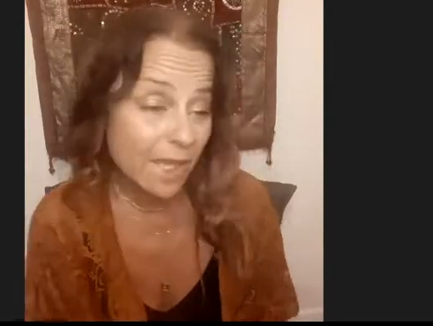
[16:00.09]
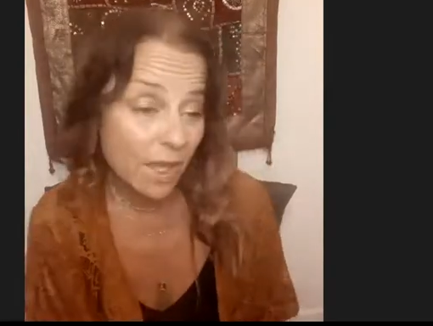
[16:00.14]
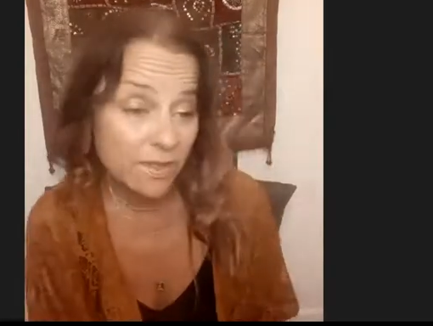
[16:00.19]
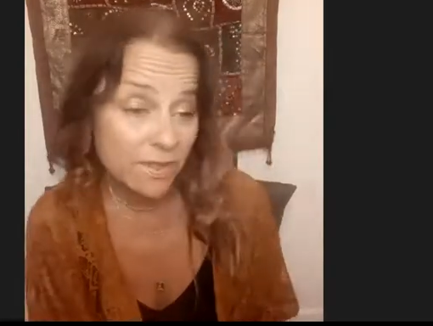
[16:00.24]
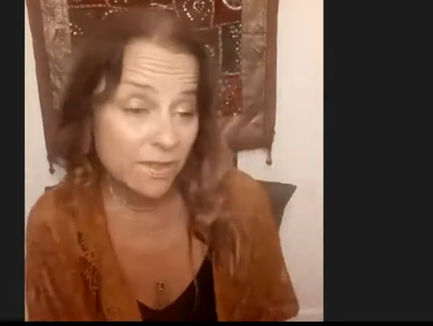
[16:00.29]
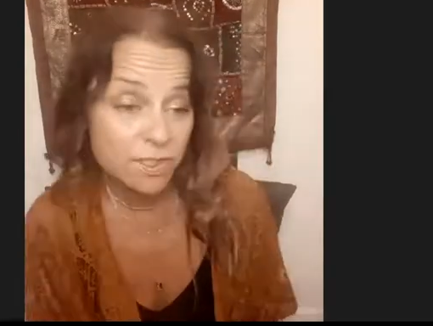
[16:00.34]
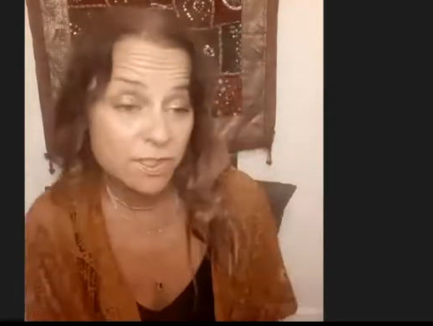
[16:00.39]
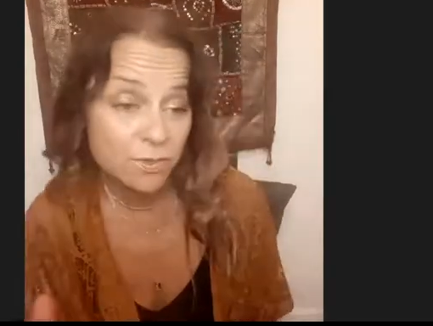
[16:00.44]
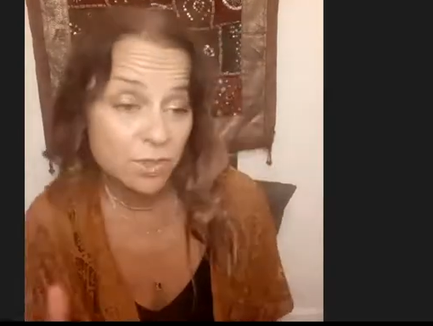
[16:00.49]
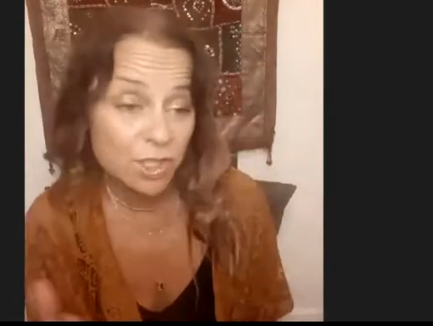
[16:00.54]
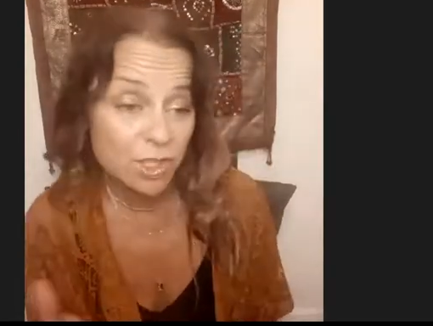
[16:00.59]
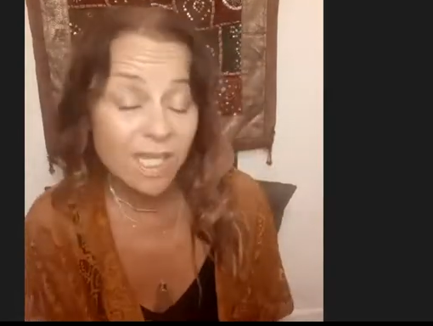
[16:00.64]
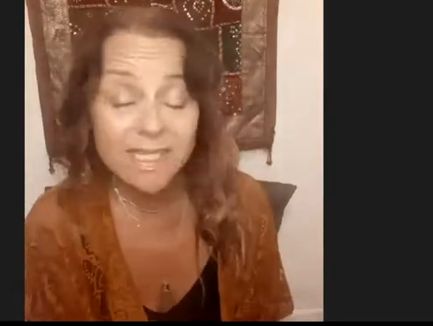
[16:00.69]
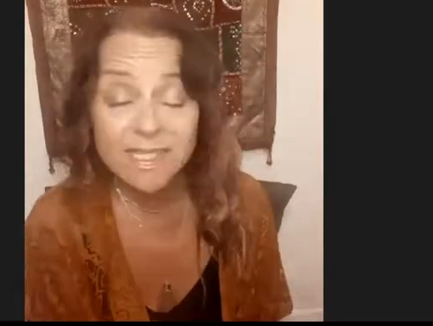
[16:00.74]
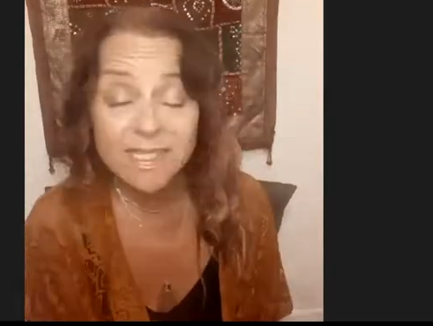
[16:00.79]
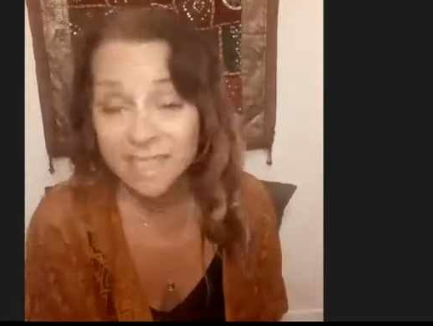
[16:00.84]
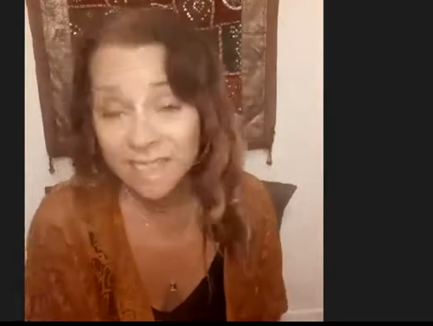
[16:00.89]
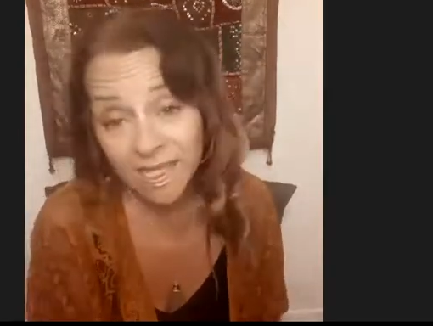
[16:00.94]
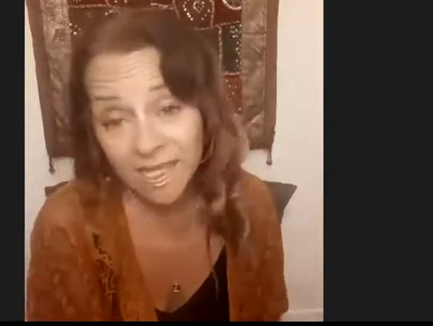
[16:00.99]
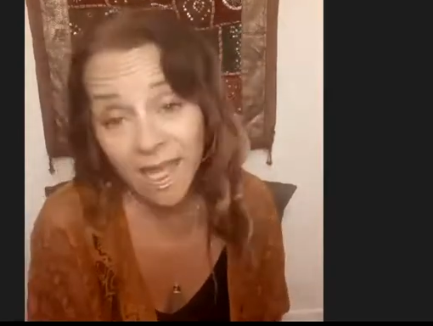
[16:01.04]
also
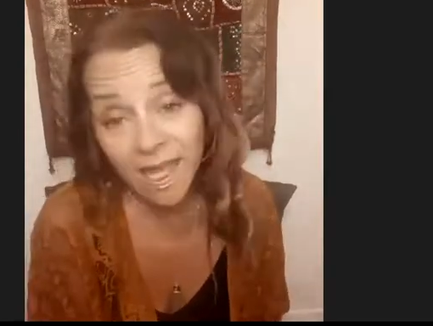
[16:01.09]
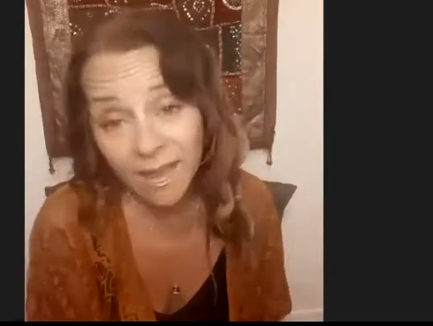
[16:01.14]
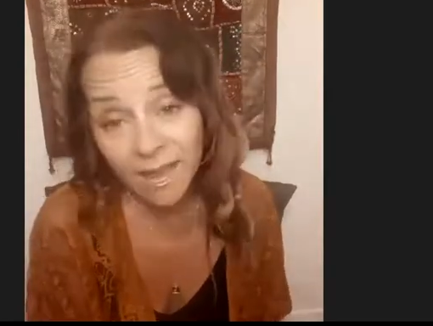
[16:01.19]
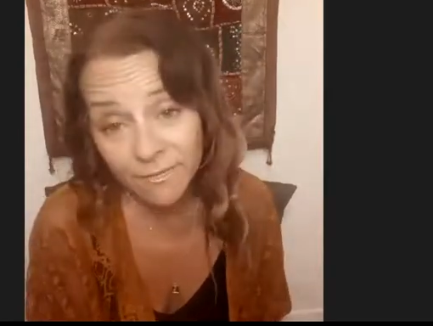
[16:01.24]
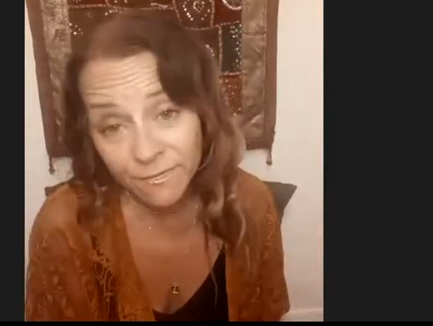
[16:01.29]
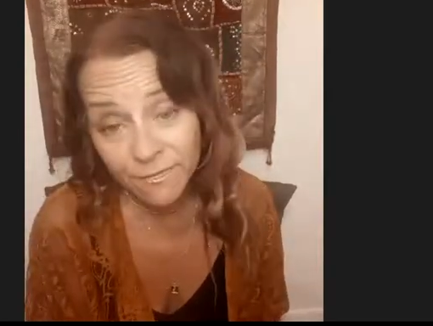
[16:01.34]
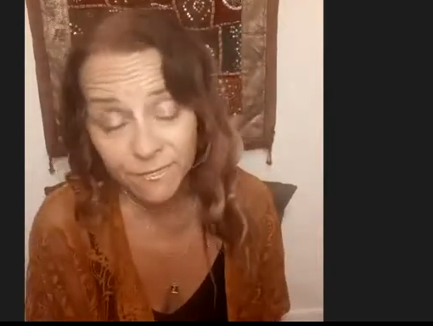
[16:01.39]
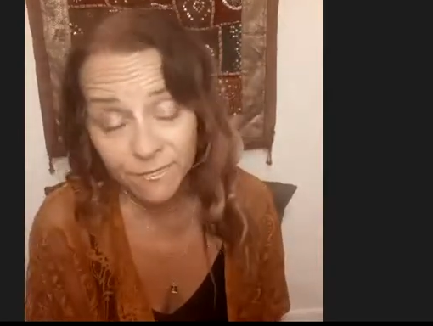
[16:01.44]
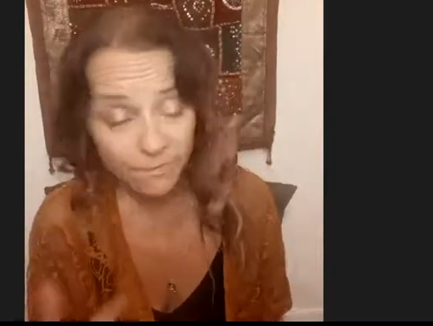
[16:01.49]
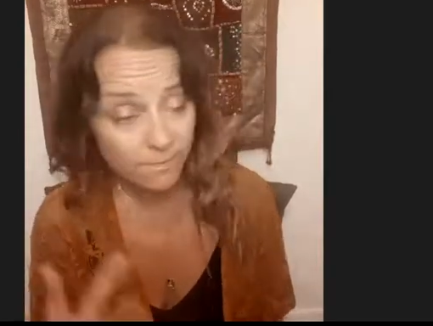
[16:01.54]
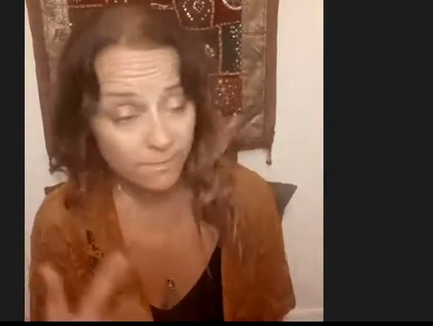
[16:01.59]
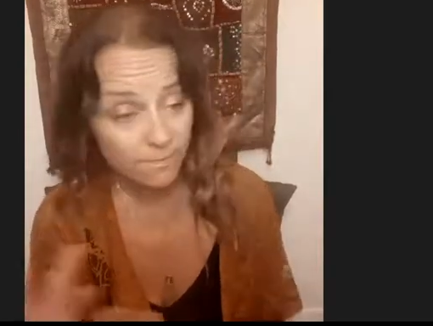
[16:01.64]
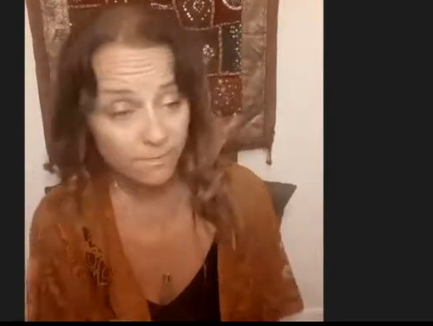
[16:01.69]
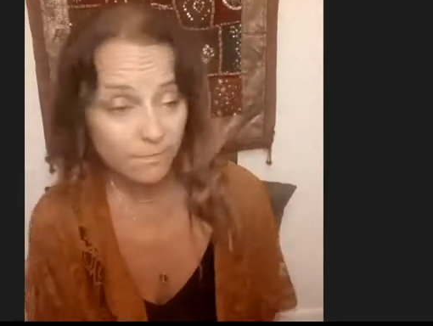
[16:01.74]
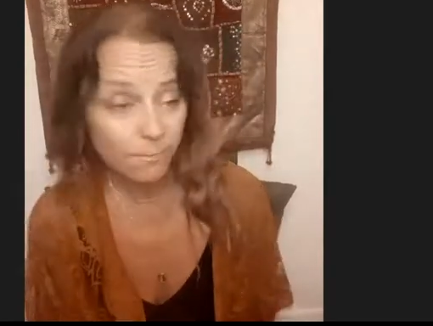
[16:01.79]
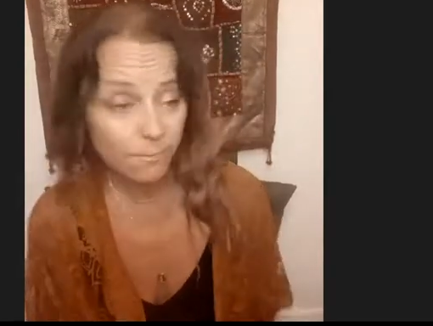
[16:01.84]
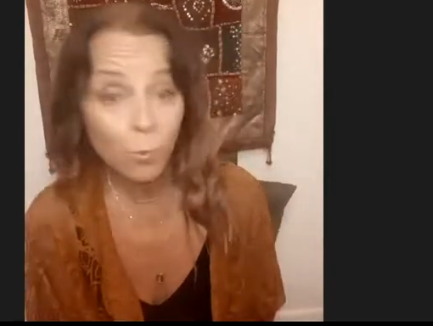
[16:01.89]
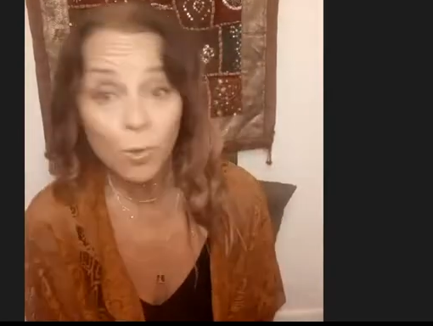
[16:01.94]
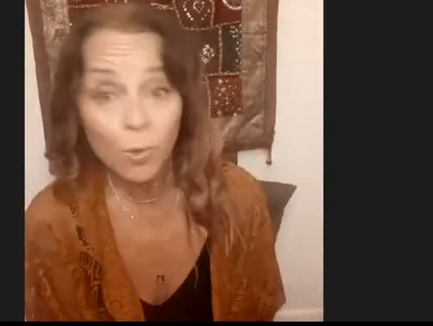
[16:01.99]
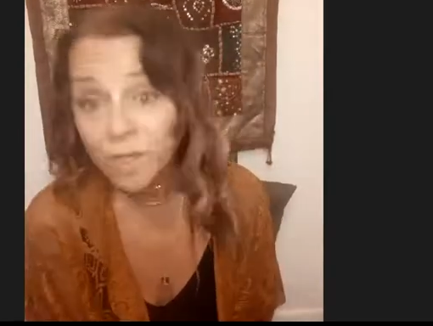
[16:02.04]
just enough
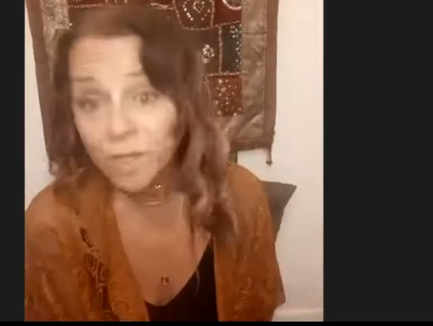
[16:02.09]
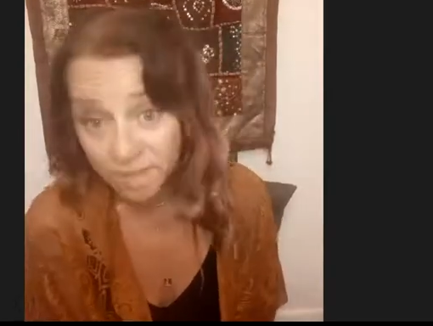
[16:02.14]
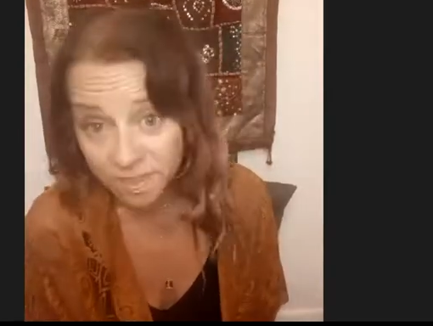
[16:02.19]
work